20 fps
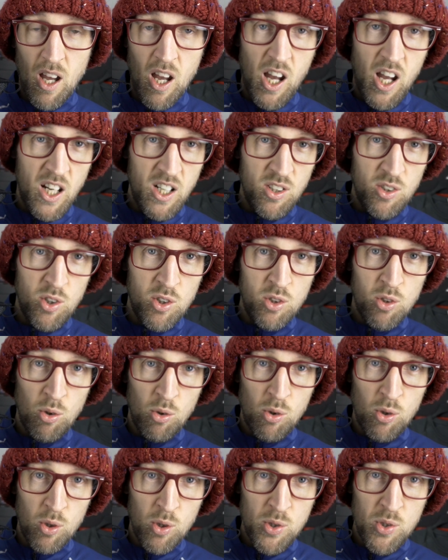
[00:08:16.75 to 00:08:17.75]
and the
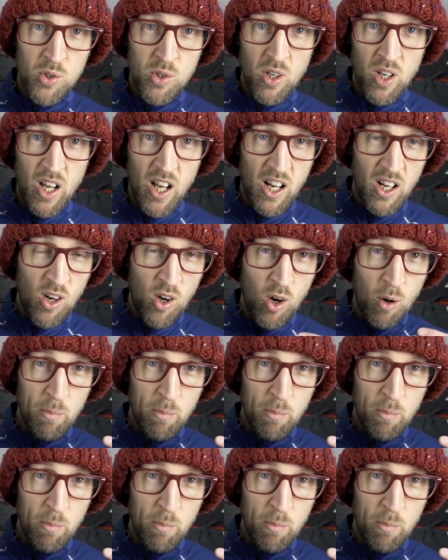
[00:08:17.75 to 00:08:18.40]
doors and